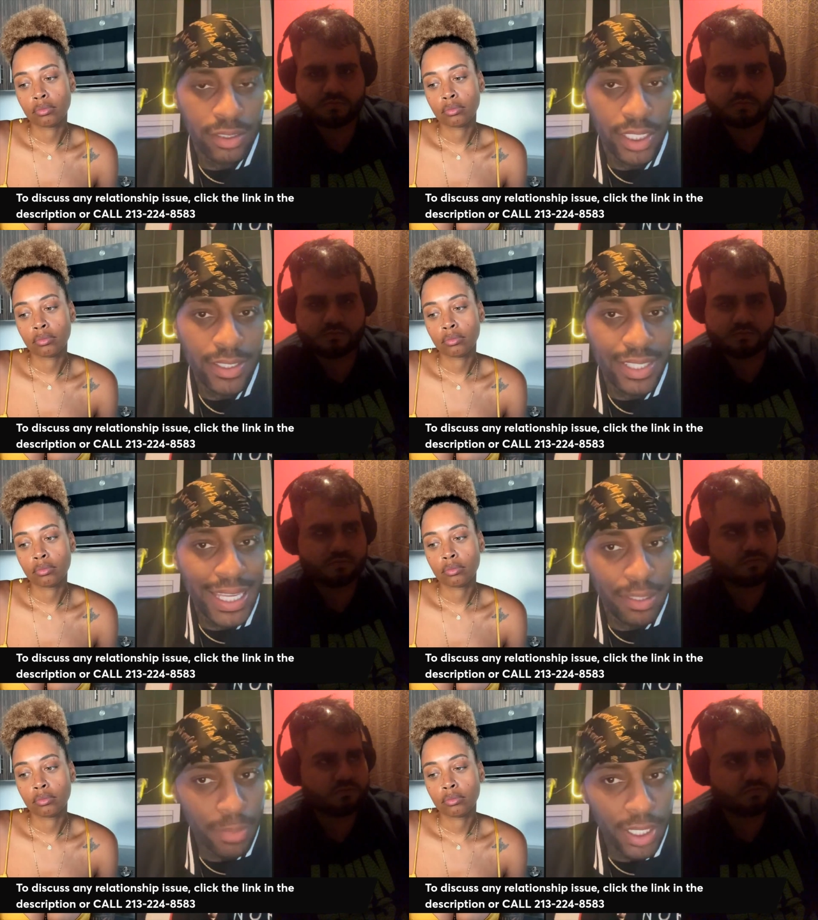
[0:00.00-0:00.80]
Speaker 1: is nice.
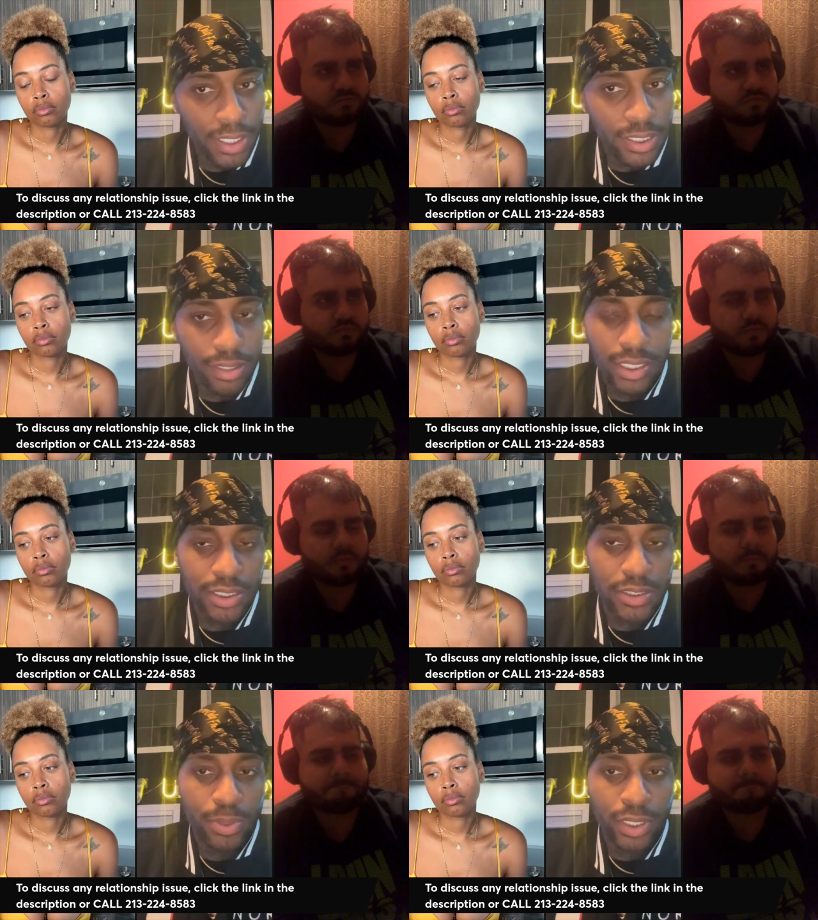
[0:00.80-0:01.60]
Any man could tell her that
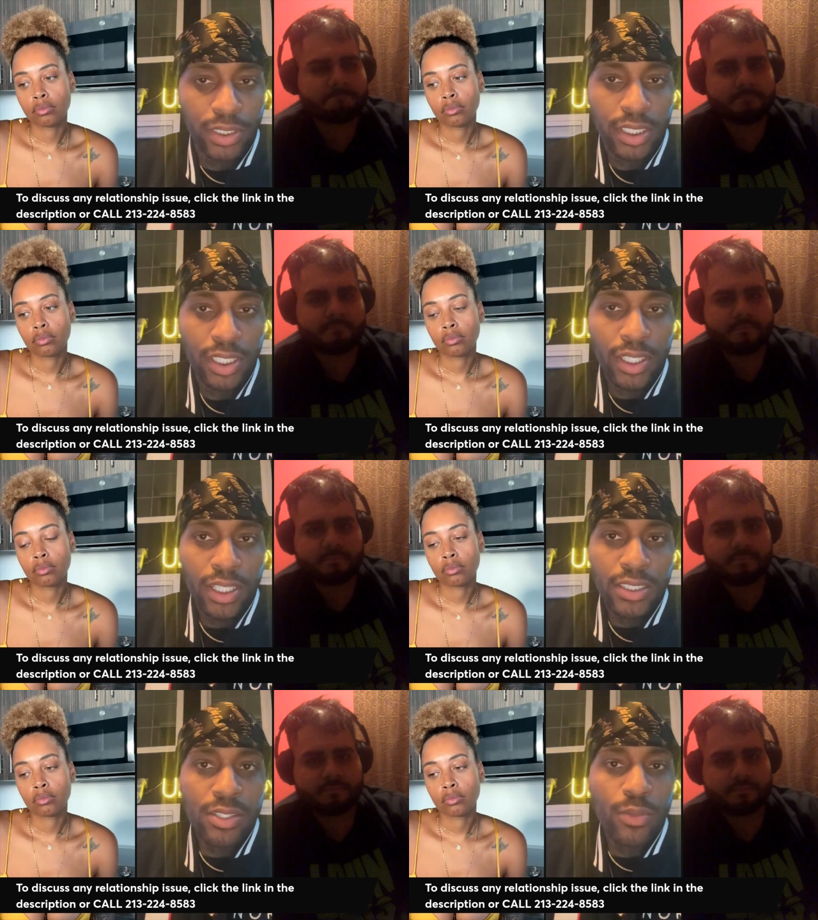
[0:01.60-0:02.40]
she's pretty.
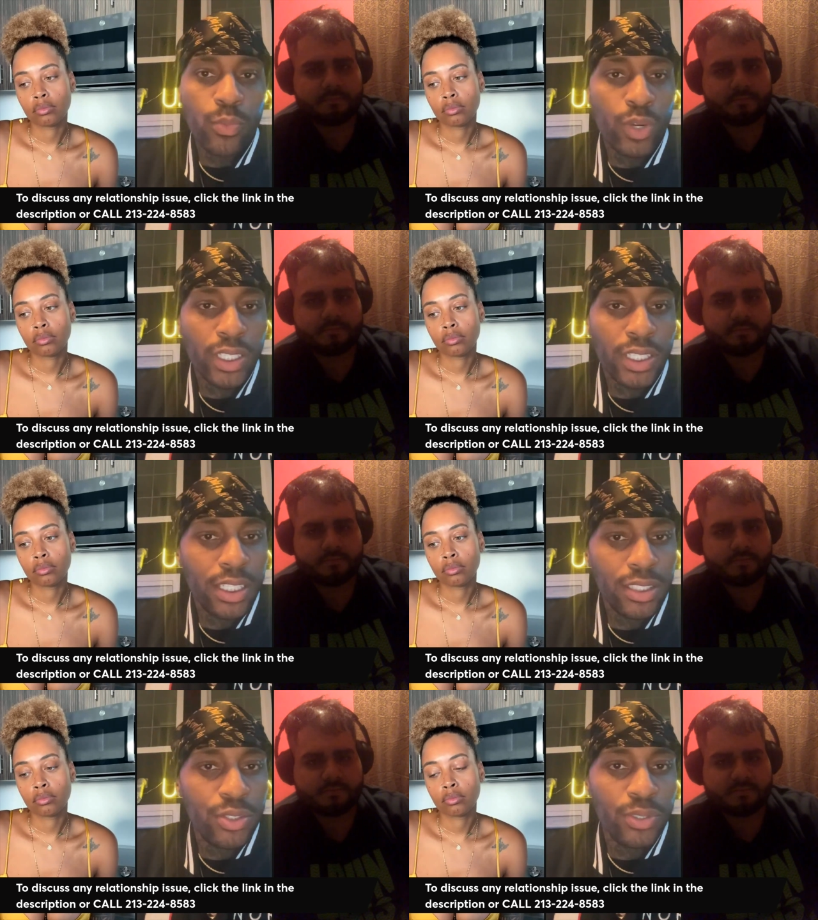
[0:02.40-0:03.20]
So what
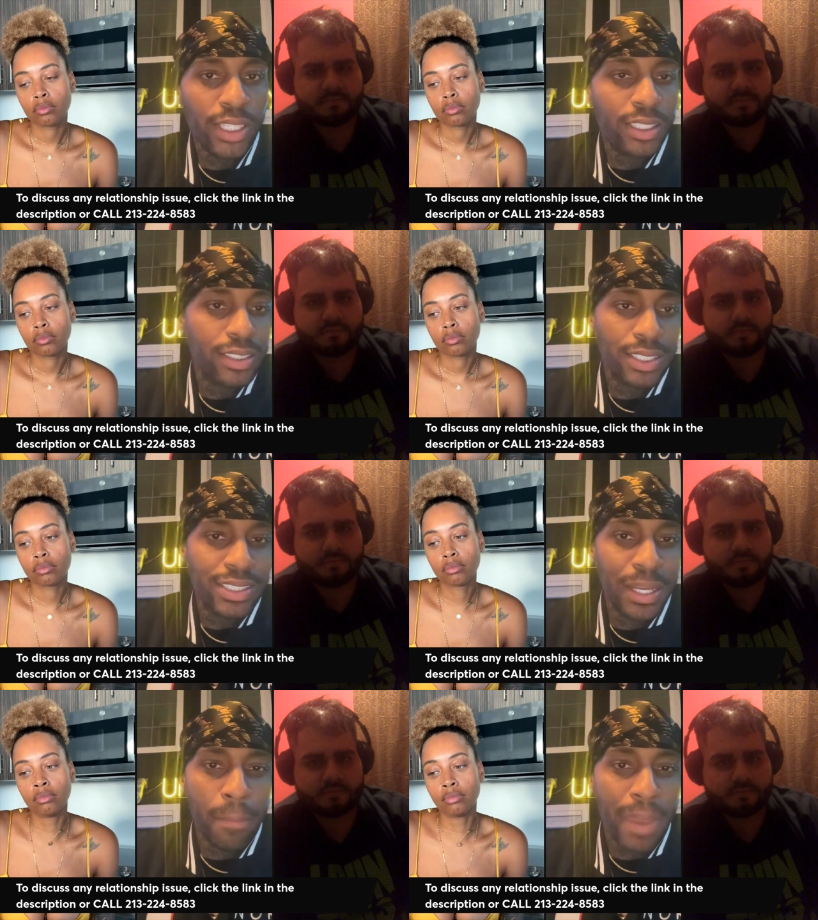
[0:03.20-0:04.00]
could you, like, let's say she
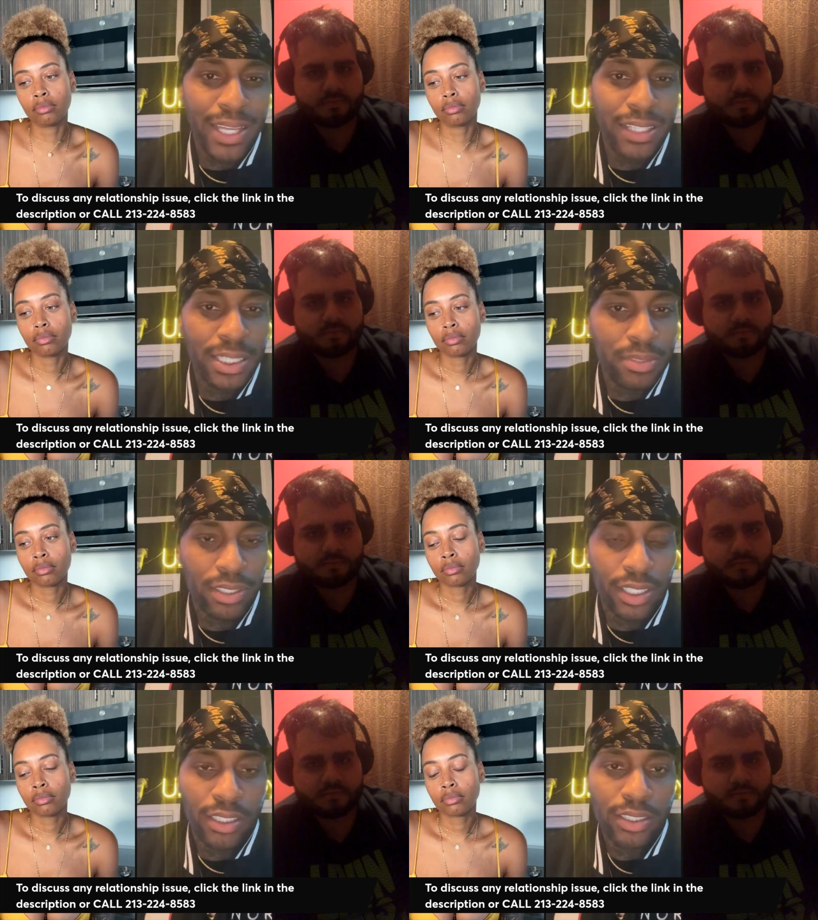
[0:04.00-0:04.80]
had a bag of chips in her
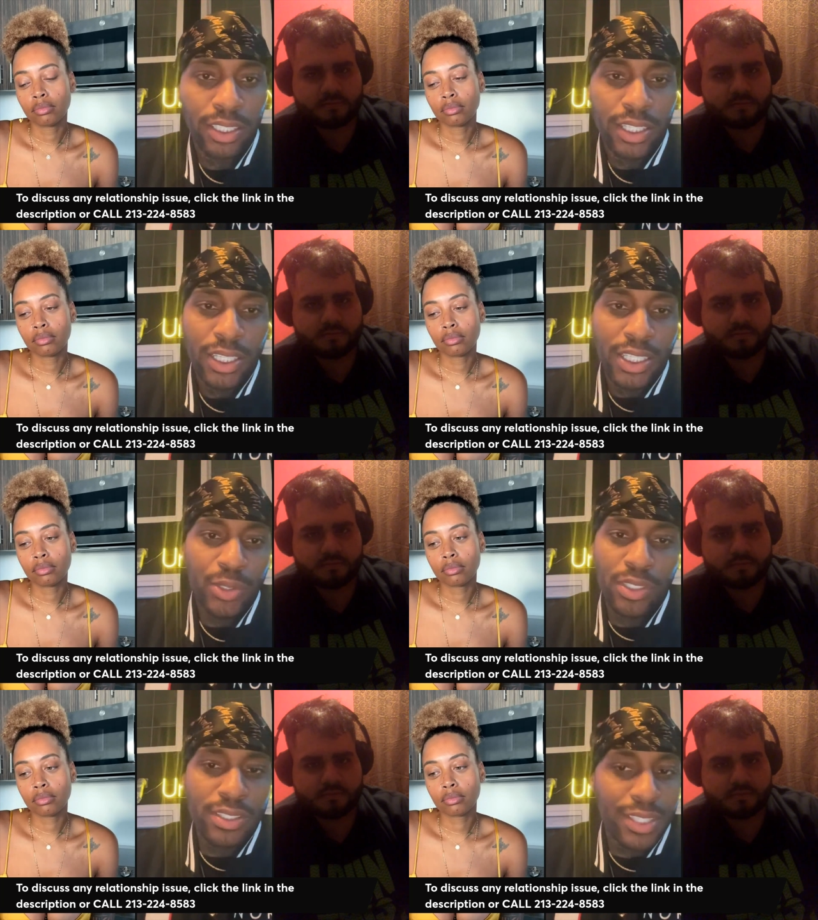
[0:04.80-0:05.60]
hand. You
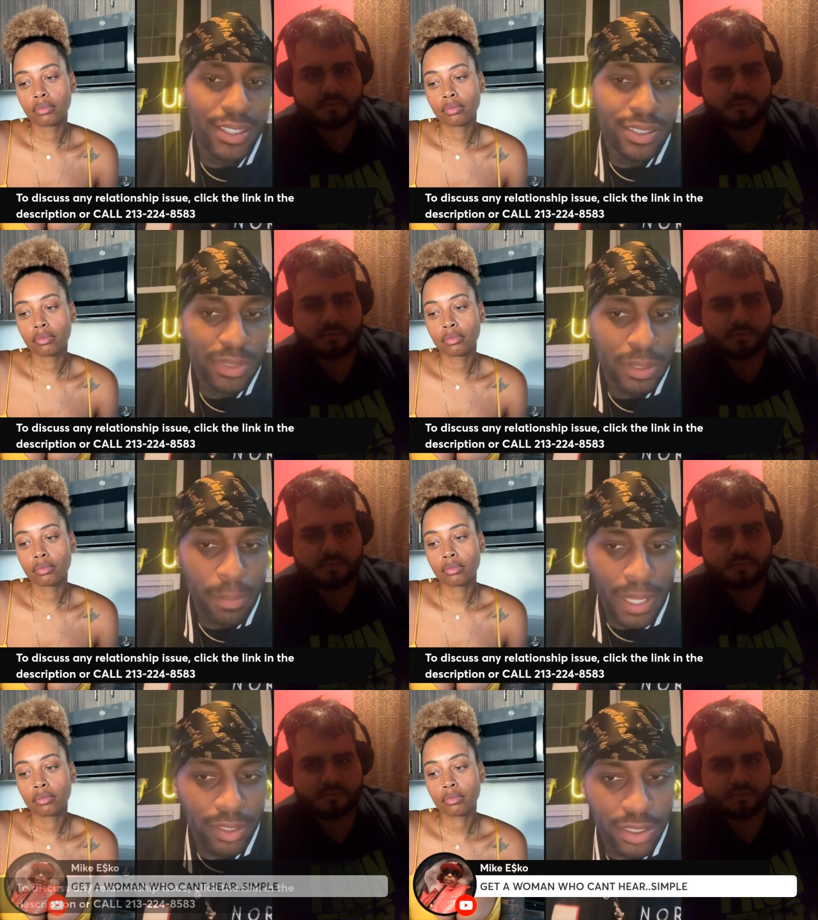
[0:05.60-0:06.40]
could say something
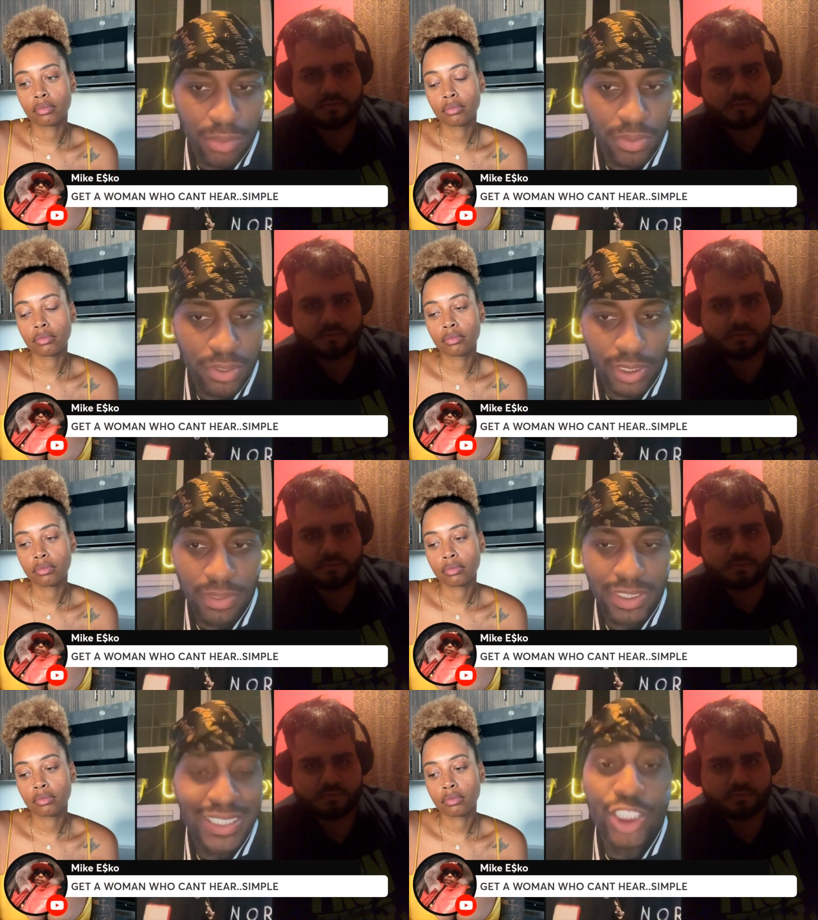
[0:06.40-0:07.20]
about the chips or something,
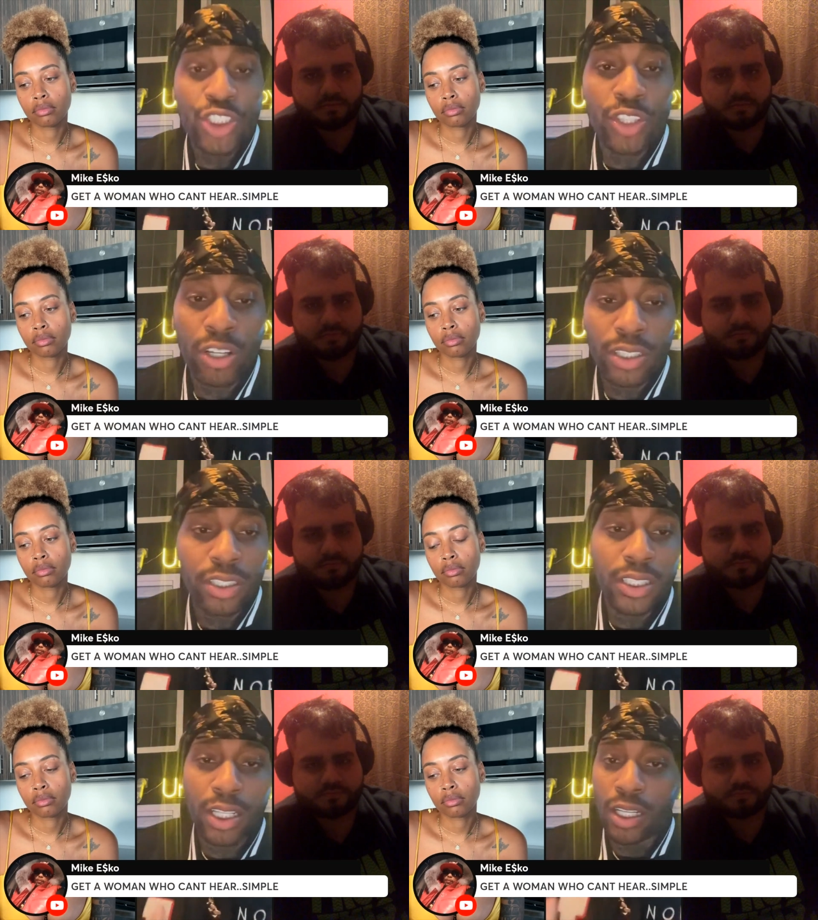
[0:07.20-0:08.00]
just to start
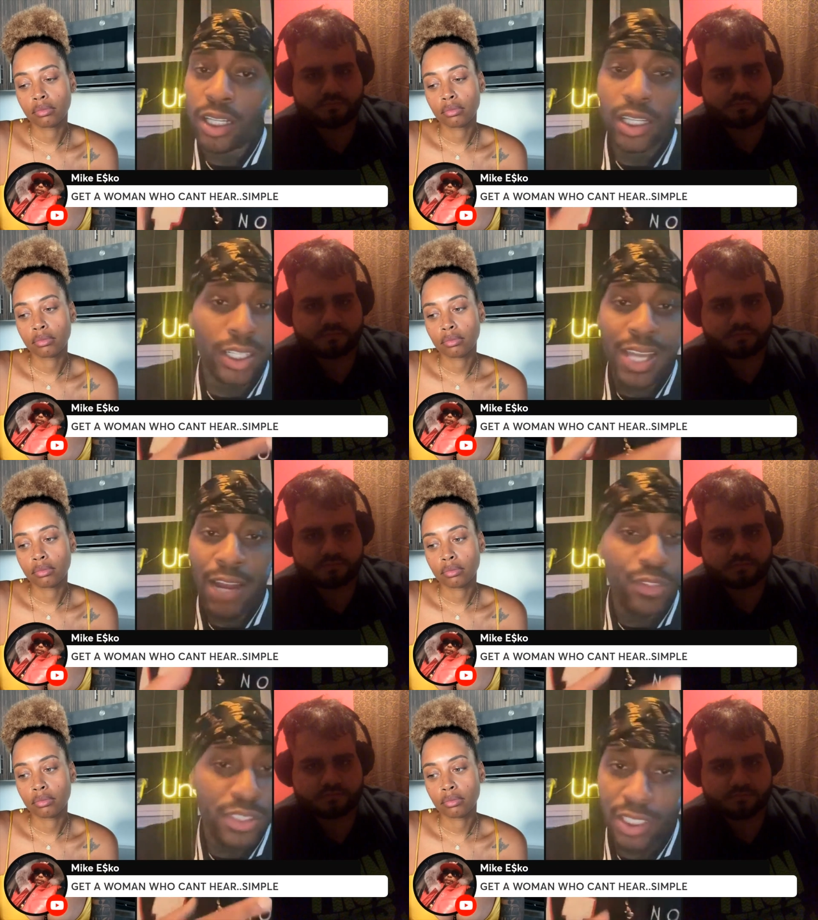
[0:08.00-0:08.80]
a
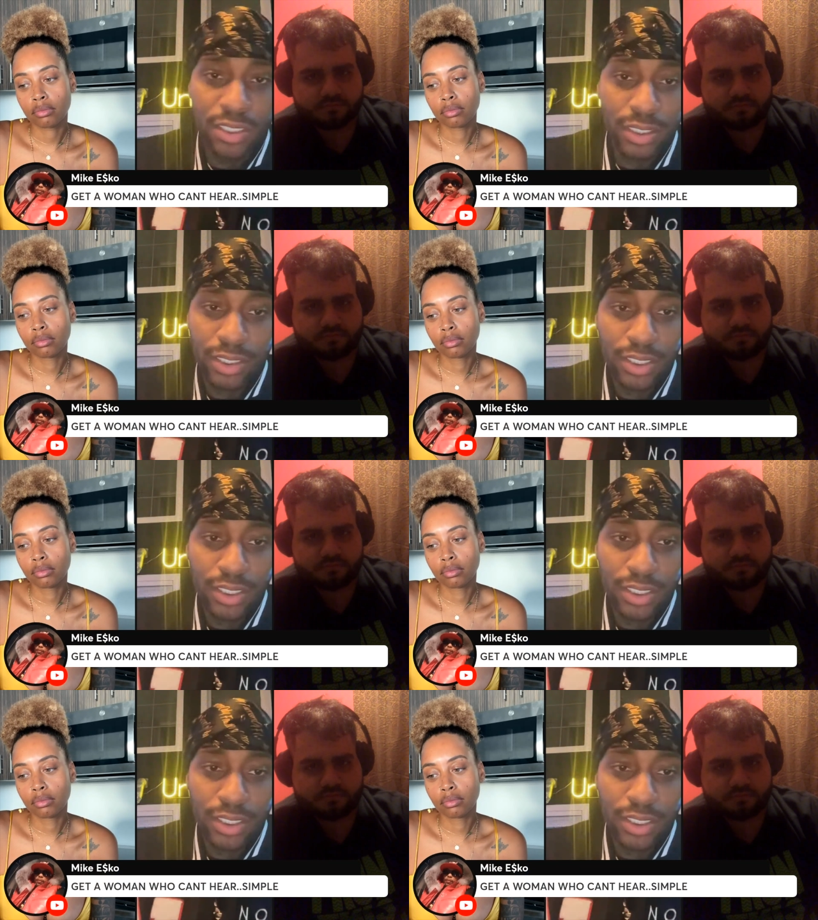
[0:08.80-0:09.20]
conversation.